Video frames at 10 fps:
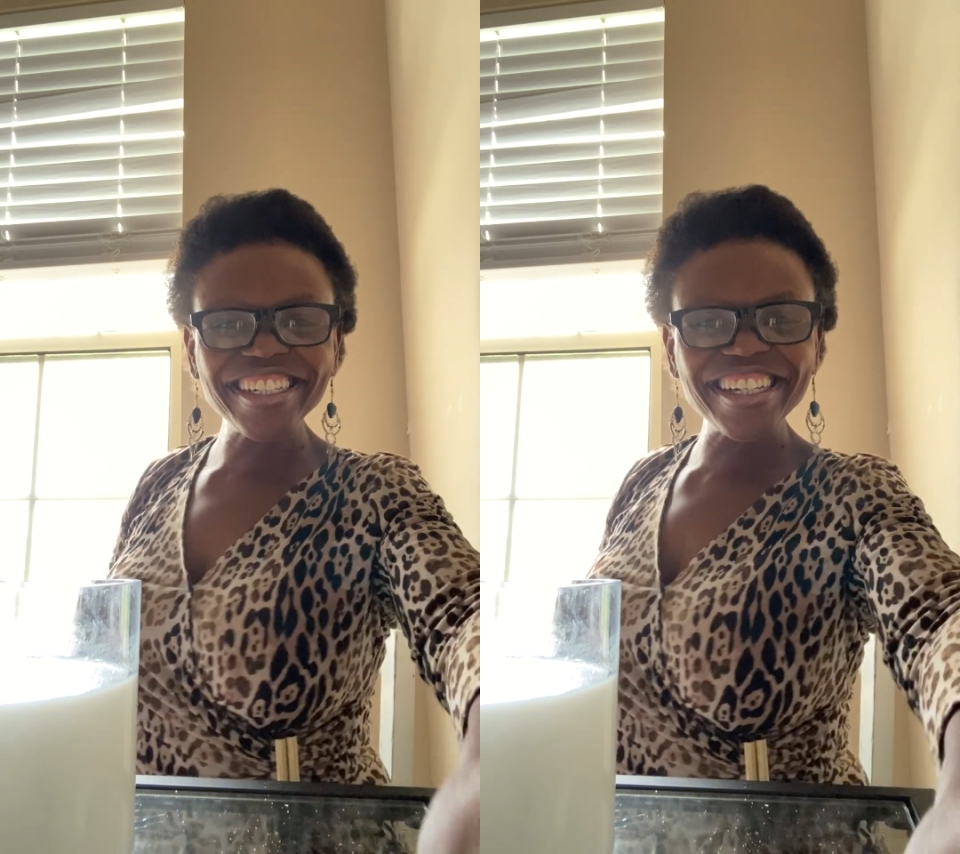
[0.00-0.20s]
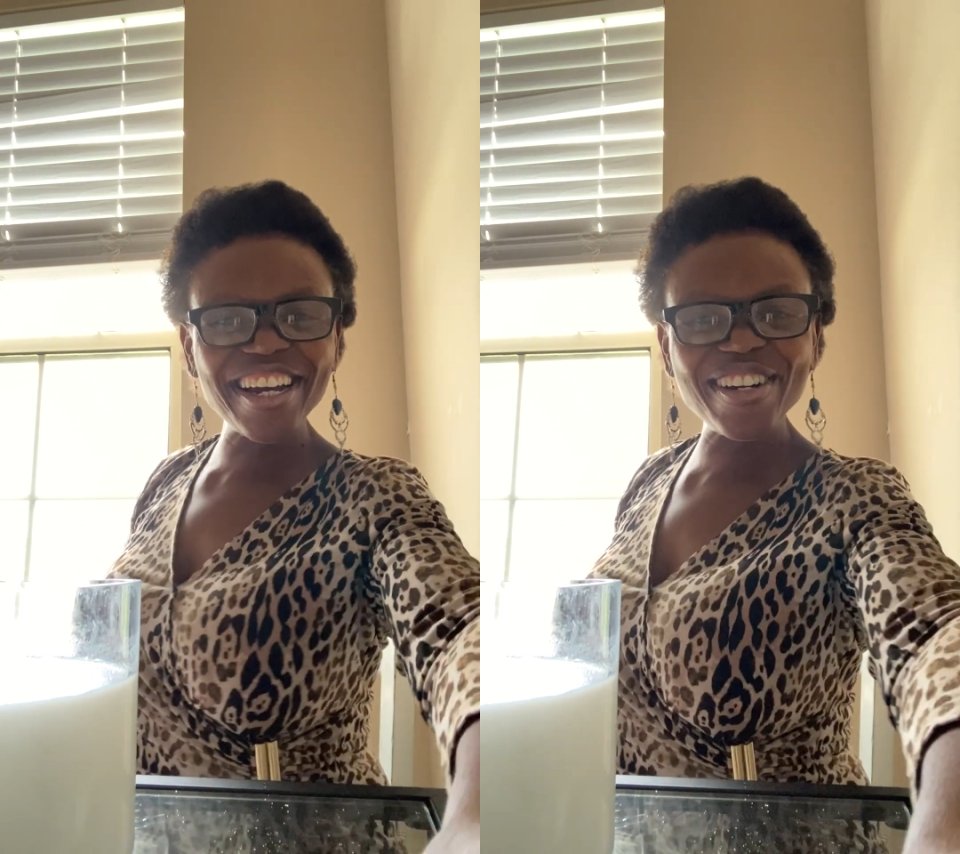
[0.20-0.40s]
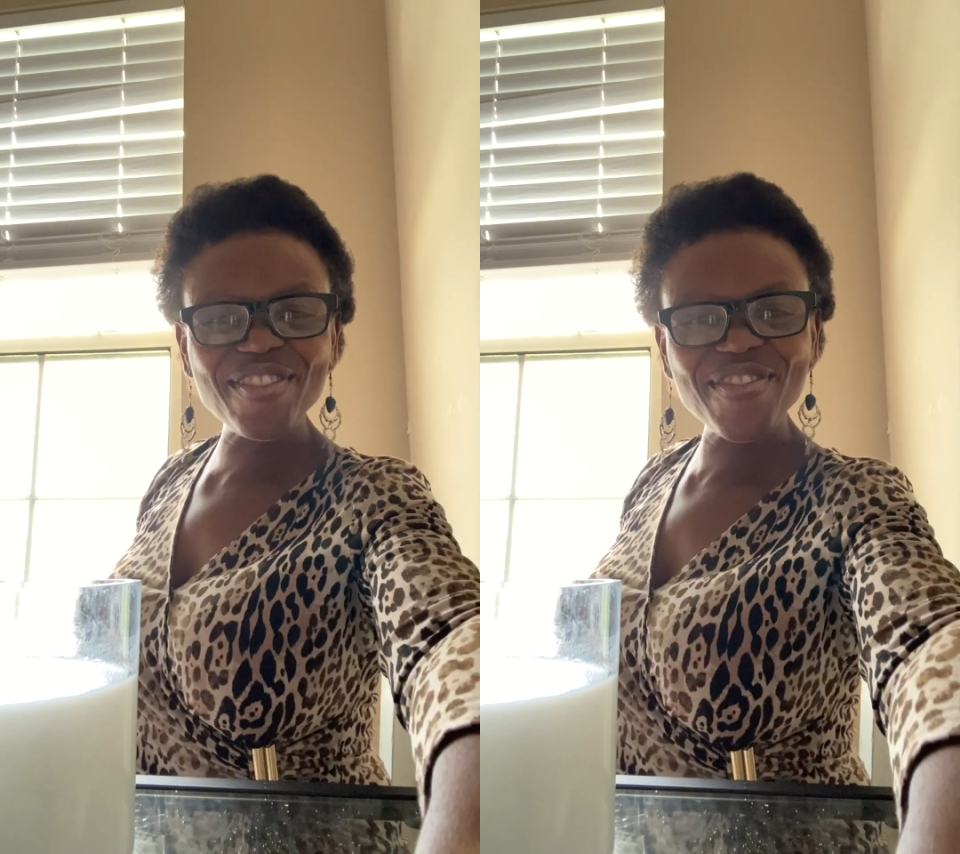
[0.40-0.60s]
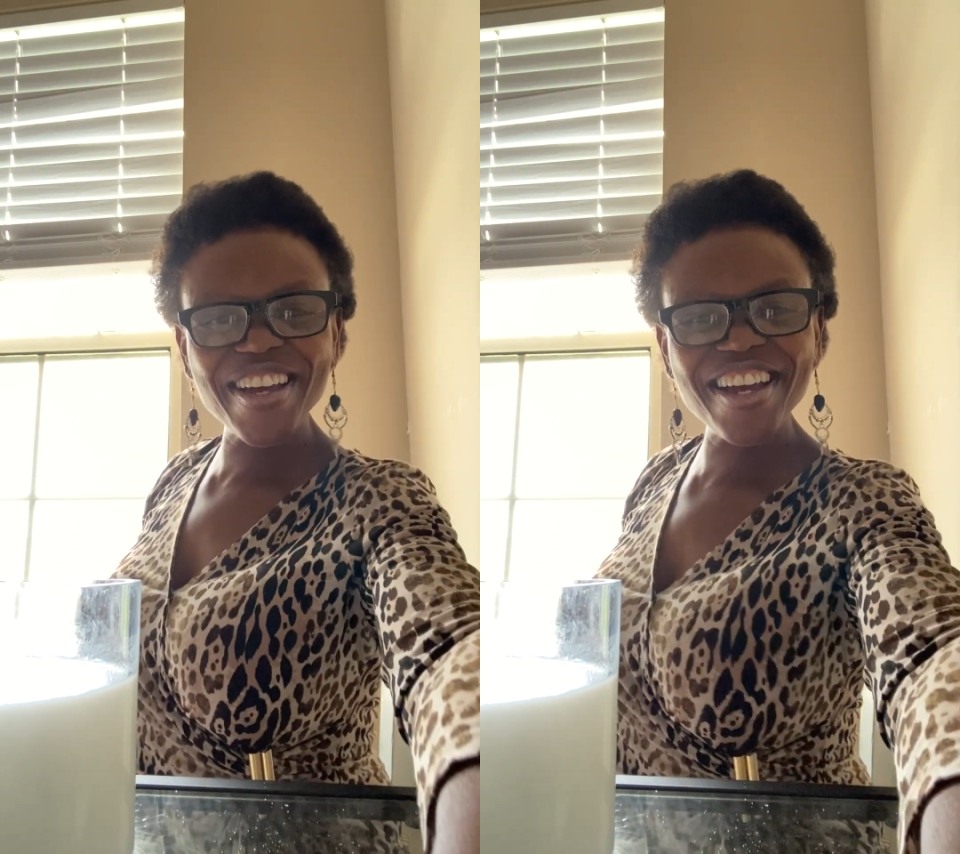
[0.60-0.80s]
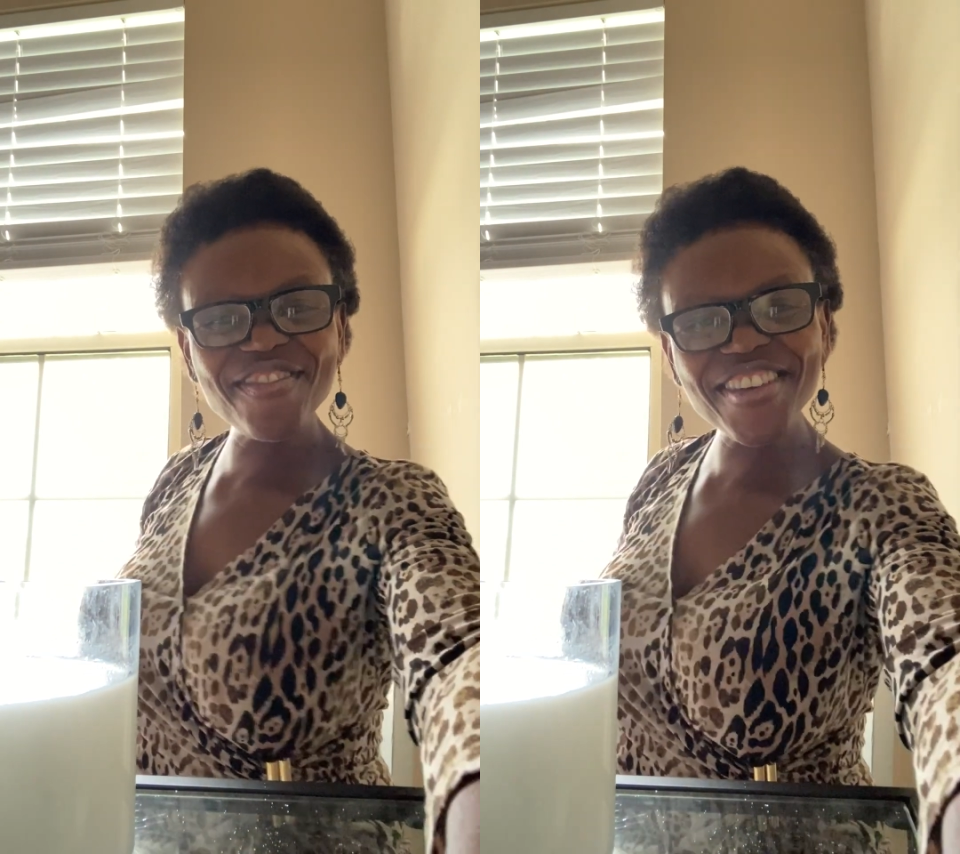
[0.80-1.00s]
I hope
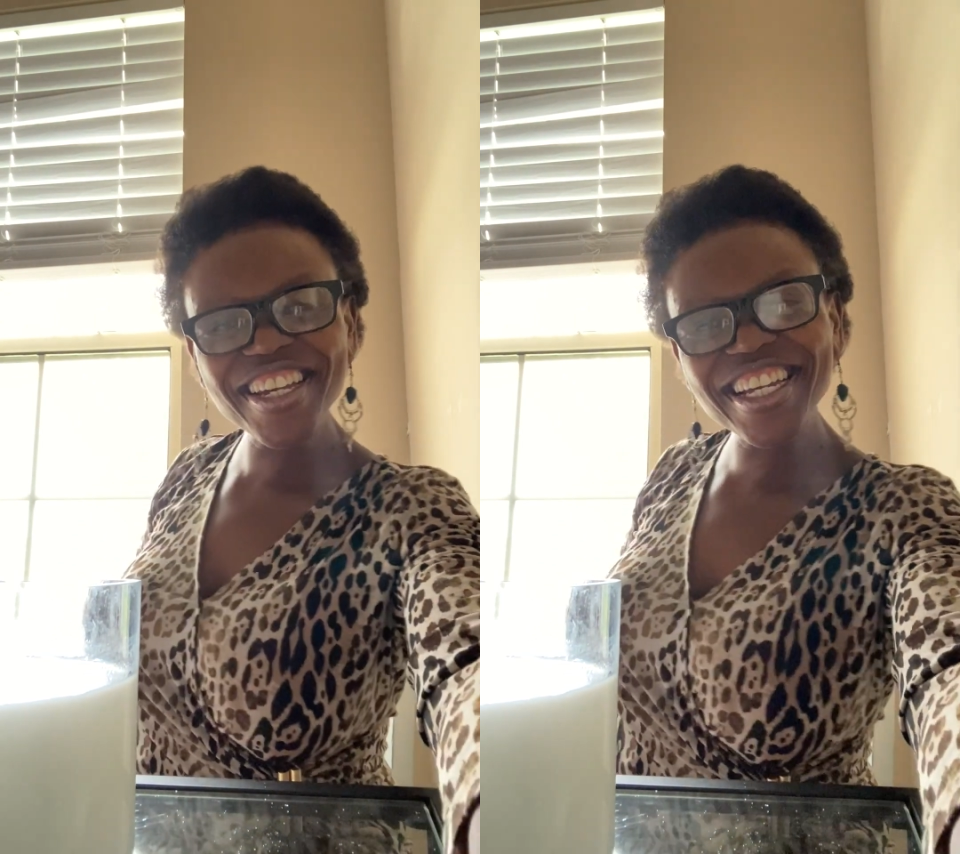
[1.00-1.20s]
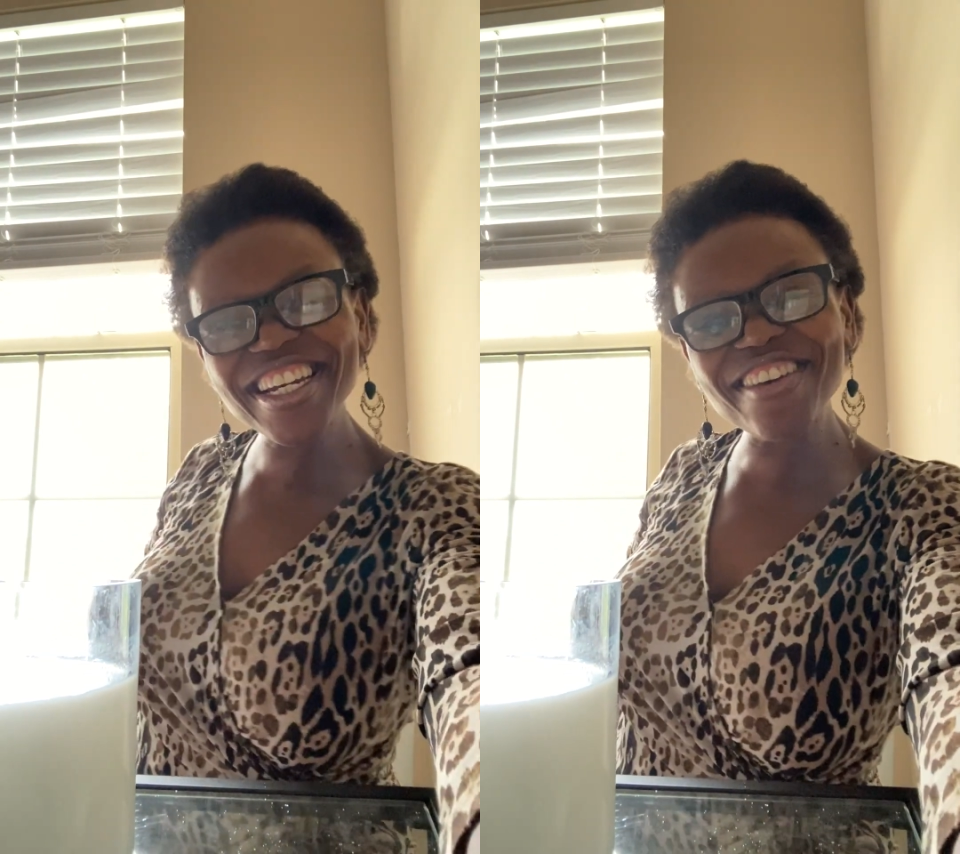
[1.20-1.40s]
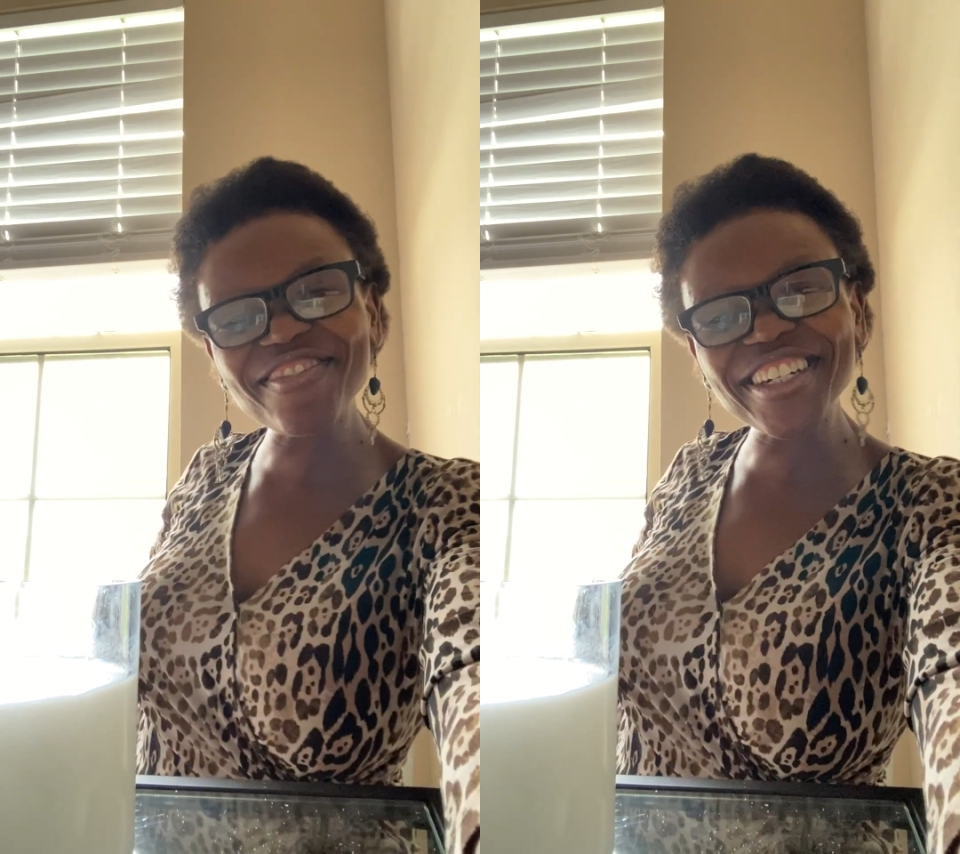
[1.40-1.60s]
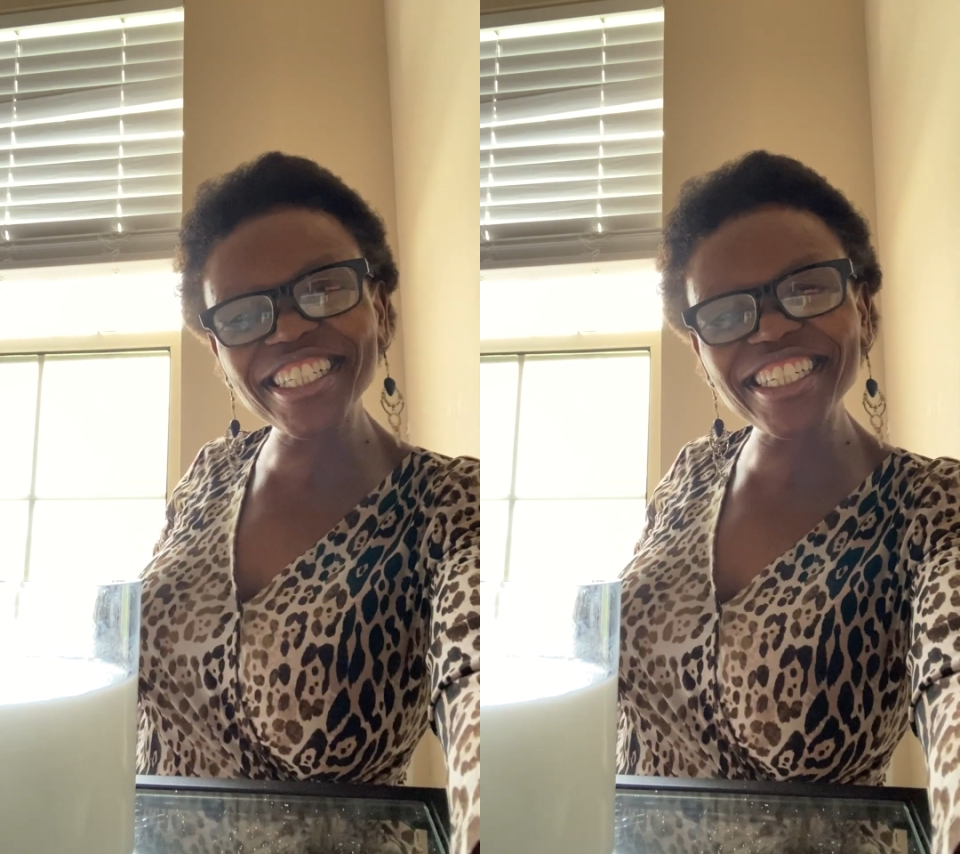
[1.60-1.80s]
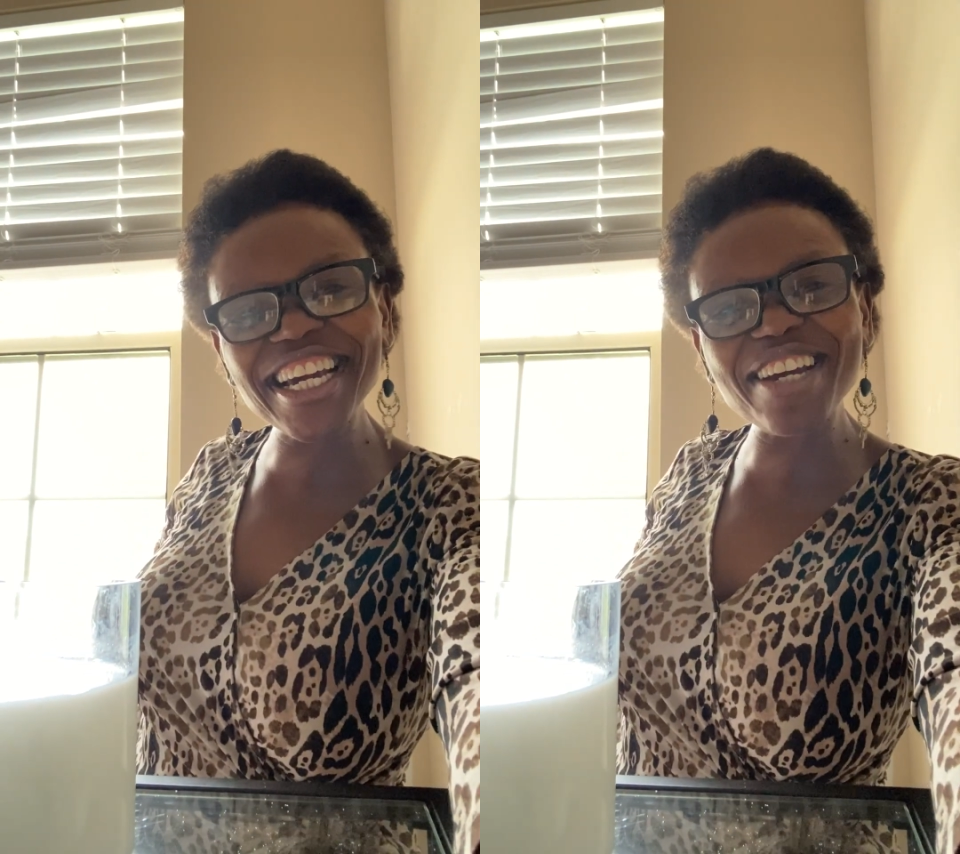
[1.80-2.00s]
you're having a lovely
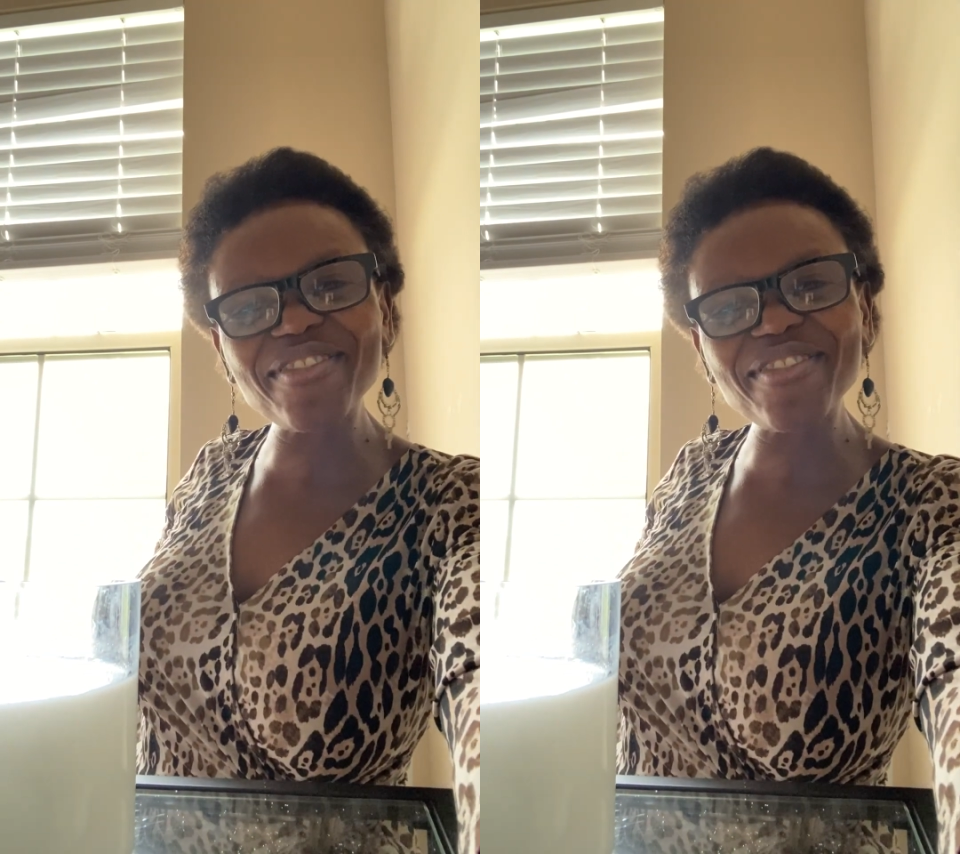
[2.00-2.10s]
day